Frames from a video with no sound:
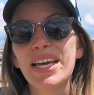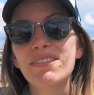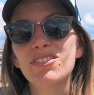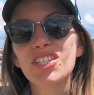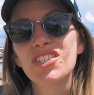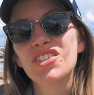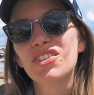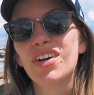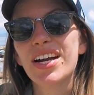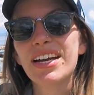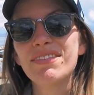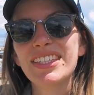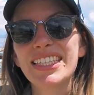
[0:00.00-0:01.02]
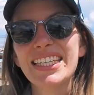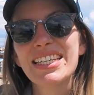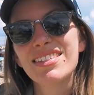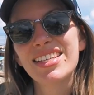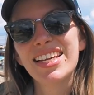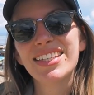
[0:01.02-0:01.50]
have just arrived in
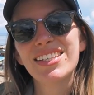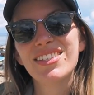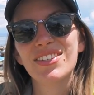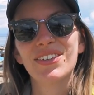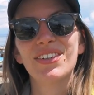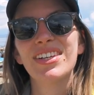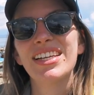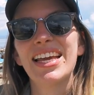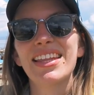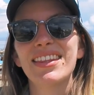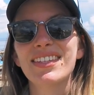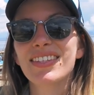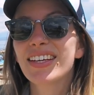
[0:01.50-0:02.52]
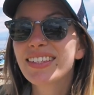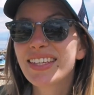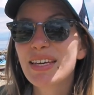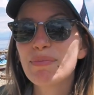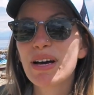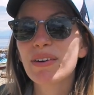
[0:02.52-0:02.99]
Isla del Sol and the sun
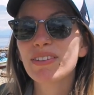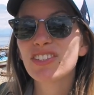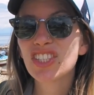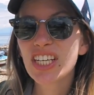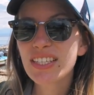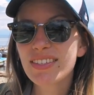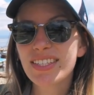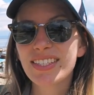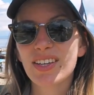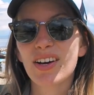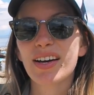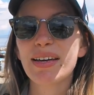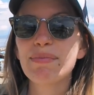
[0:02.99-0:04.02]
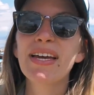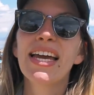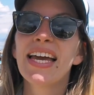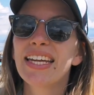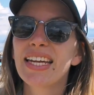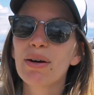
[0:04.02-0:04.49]
came out just in time.
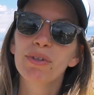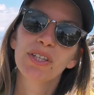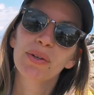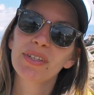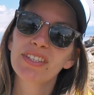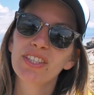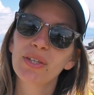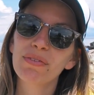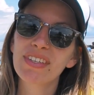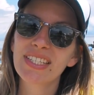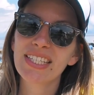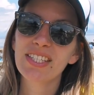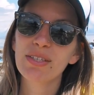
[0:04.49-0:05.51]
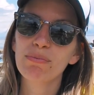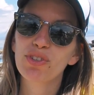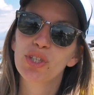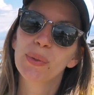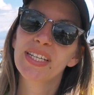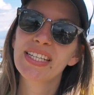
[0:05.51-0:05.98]
Now we're going to go visit some
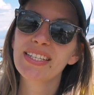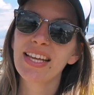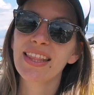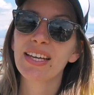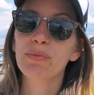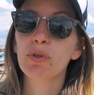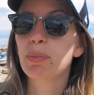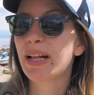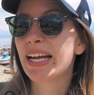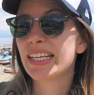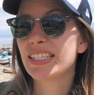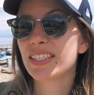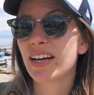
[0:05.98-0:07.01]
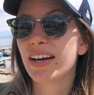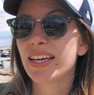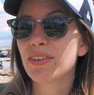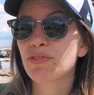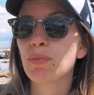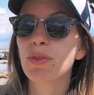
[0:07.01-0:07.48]
ruins and then we're planning to
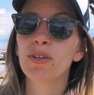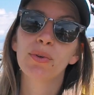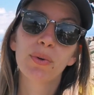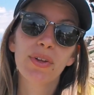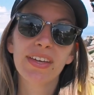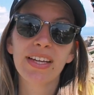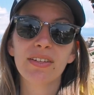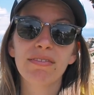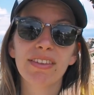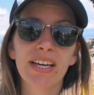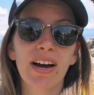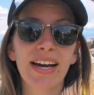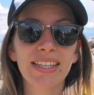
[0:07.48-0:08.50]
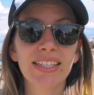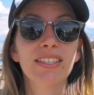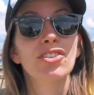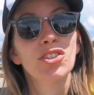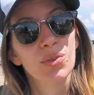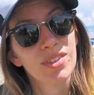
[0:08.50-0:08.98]
hike from the north end of the
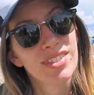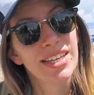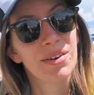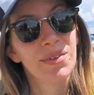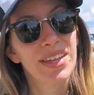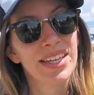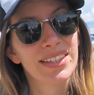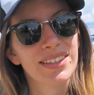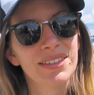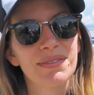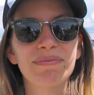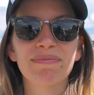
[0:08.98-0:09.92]
island to the south end.